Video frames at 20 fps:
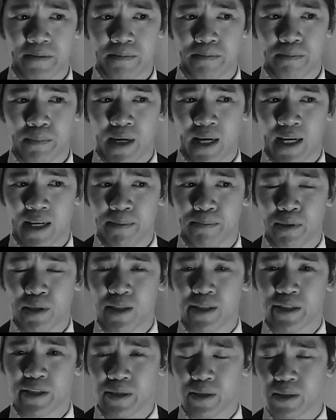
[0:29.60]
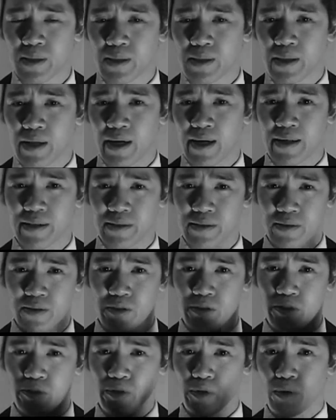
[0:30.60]
my political and
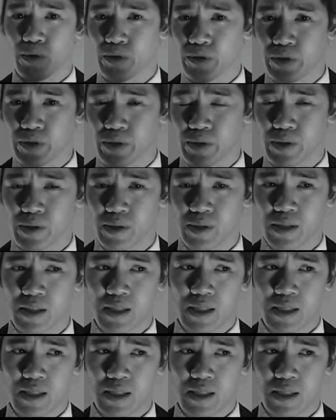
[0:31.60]
social